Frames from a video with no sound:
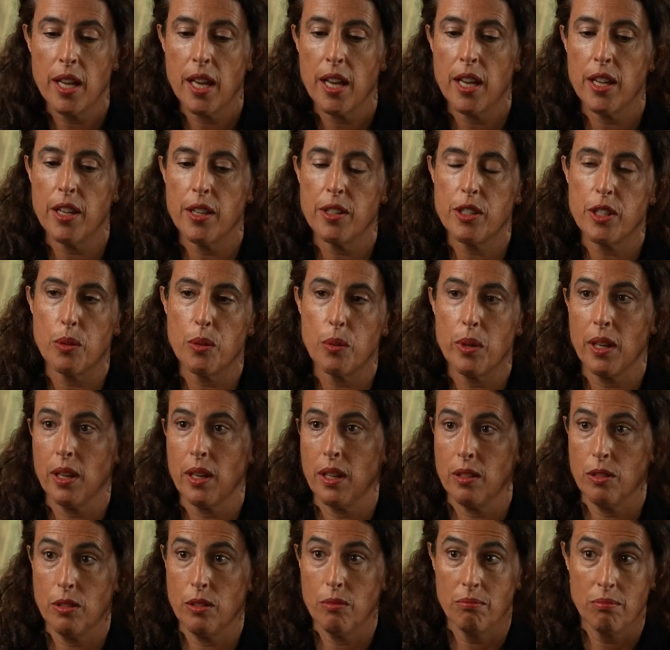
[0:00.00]
uh, so we
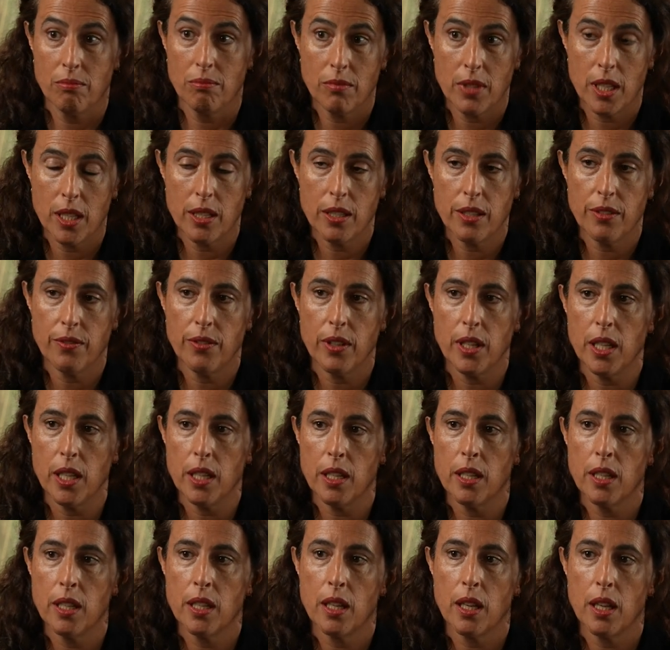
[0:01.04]
can
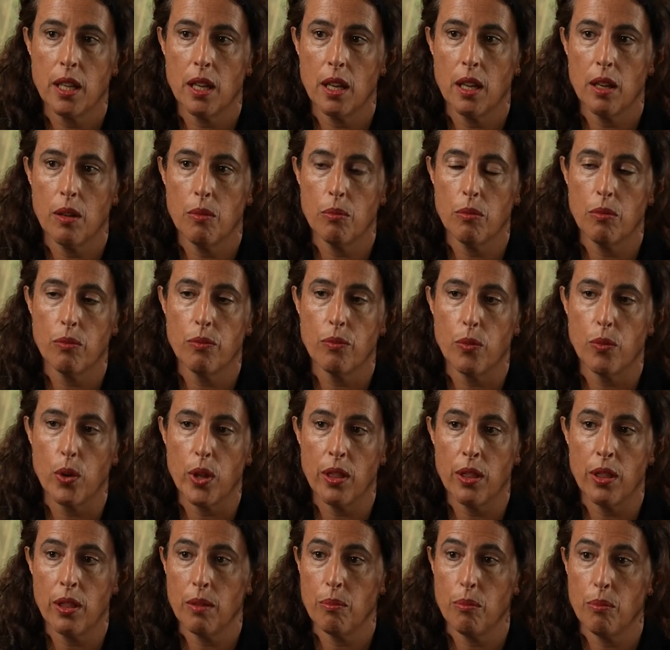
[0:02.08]
intervene um,
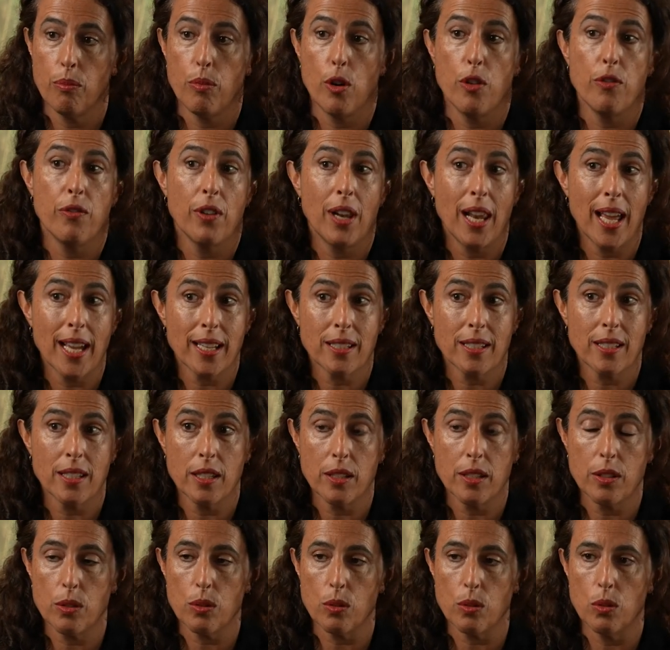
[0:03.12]
with
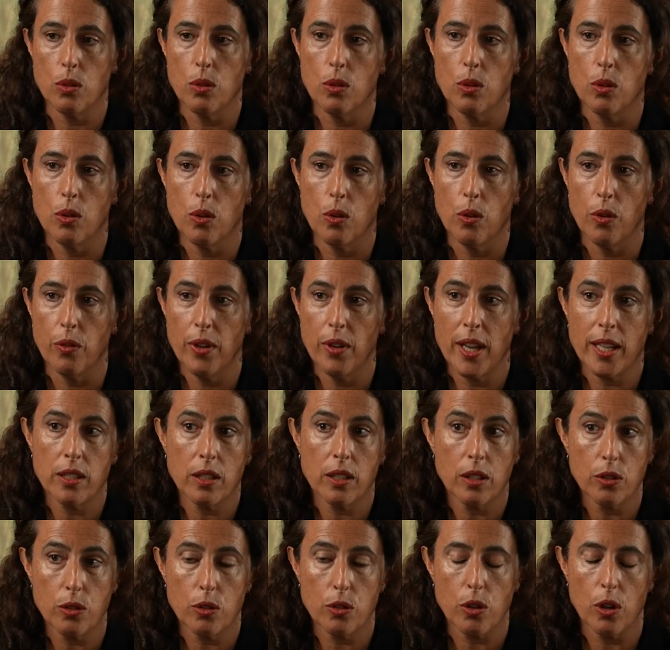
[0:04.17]
prophylaxis or, or vector
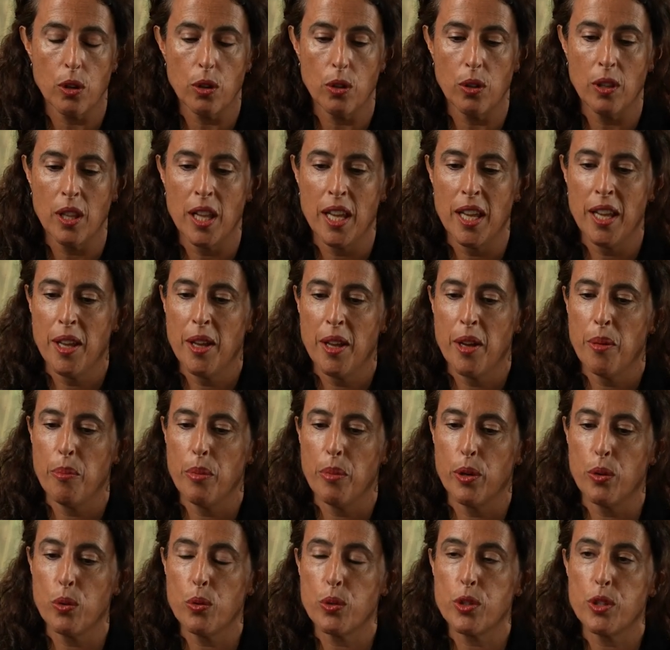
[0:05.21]
control
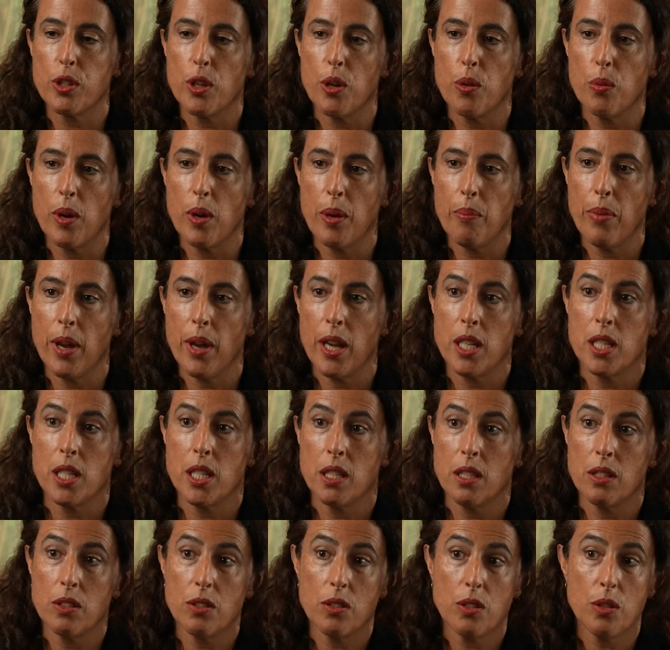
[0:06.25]
but also when
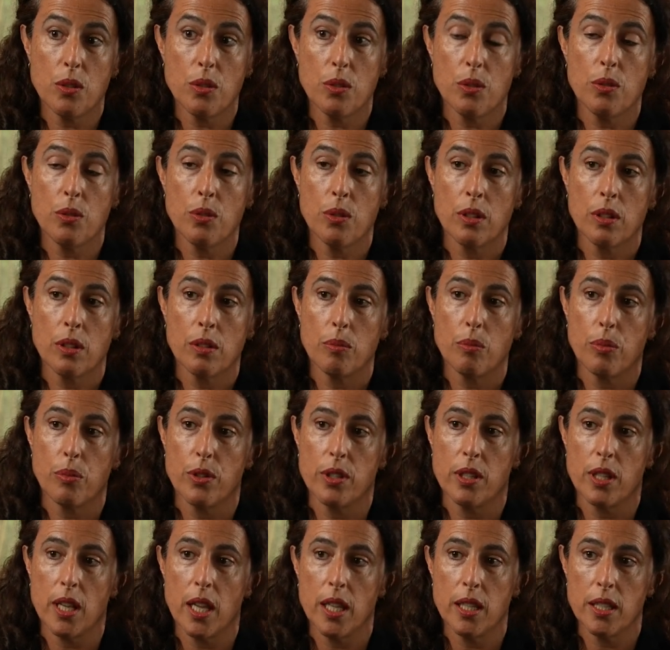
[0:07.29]
patients do
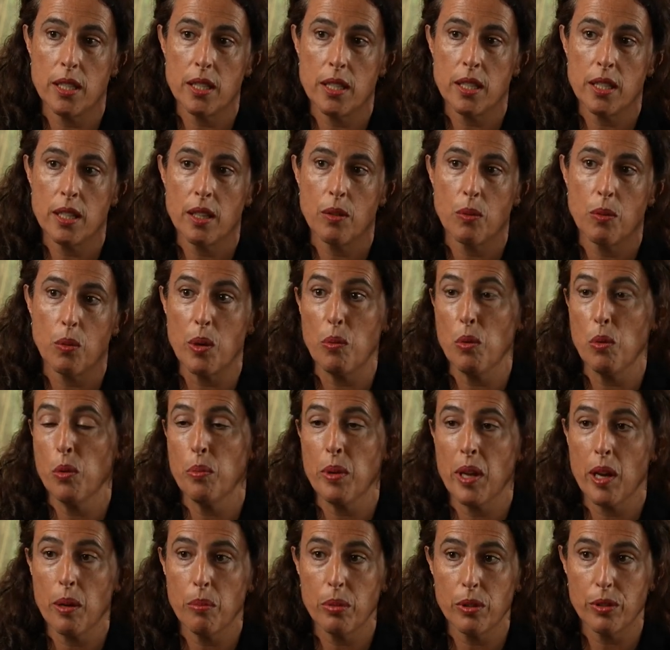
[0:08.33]
present we will
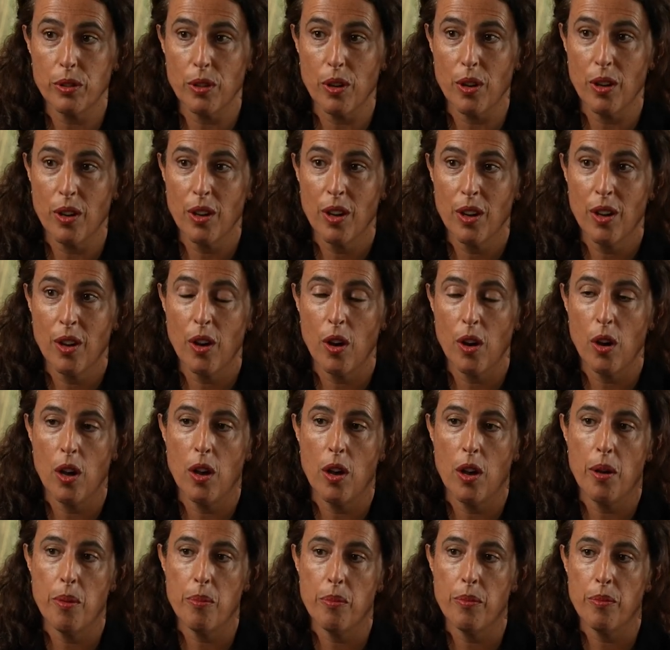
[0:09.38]
be able to
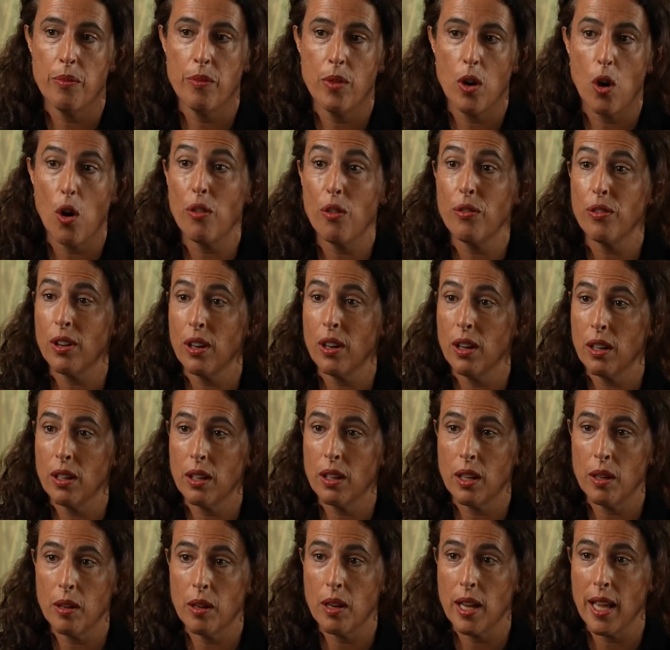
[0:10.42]
um, offer
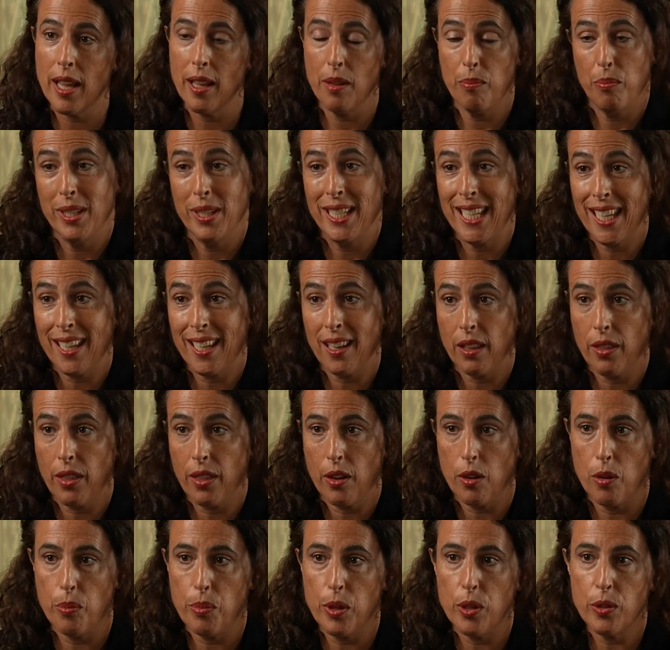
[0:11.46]
a, a particular
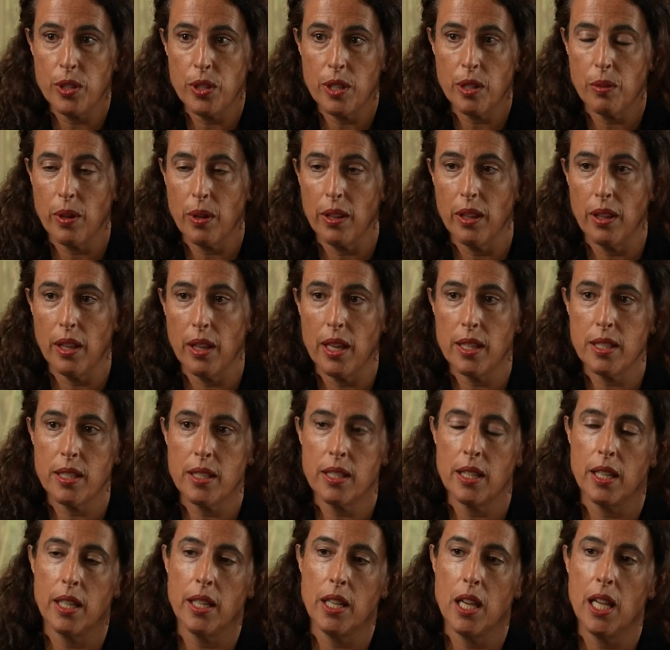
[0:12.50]
therapeutic, whether
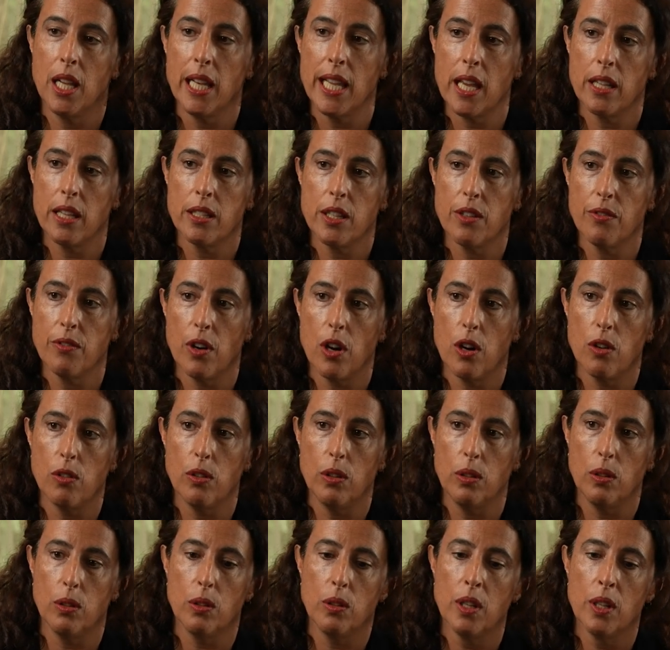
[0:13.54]
that's an early
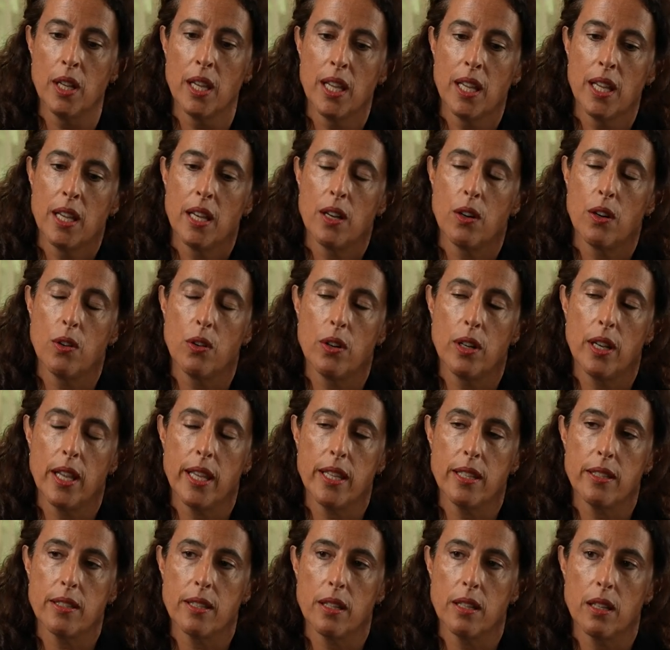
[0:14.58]
antiviral or, or a
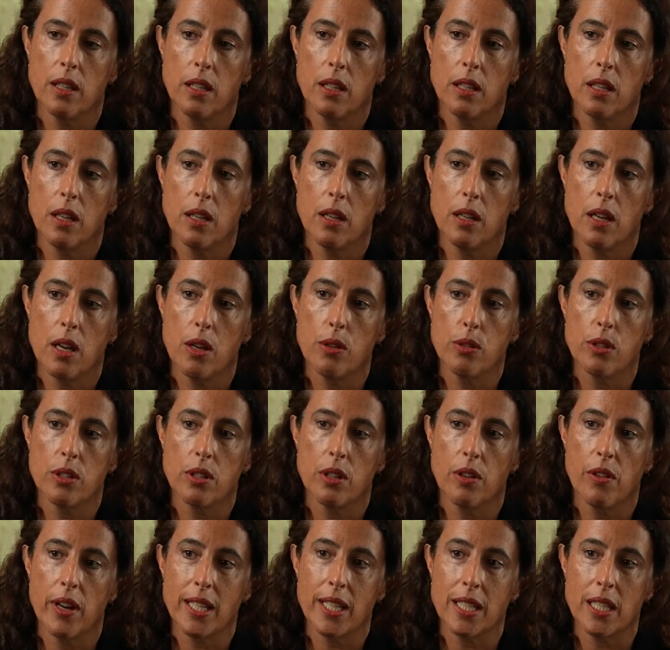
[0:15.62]
later uh,
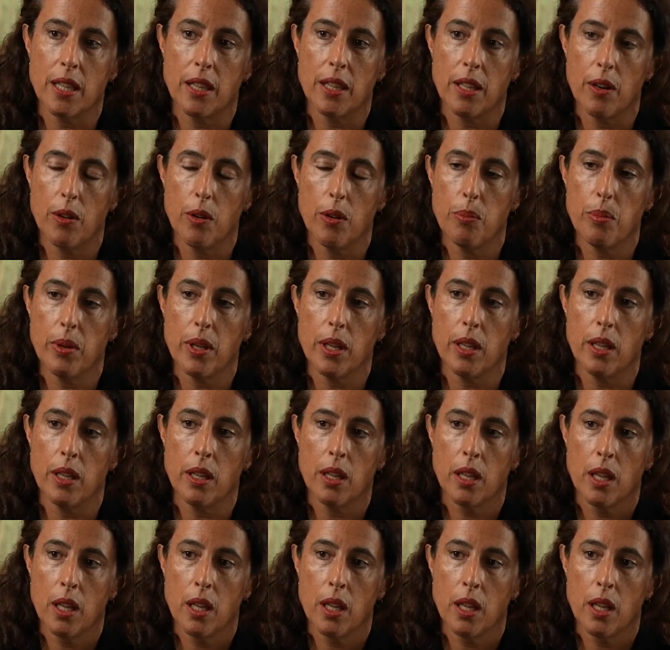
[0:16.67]
host-directed therapy.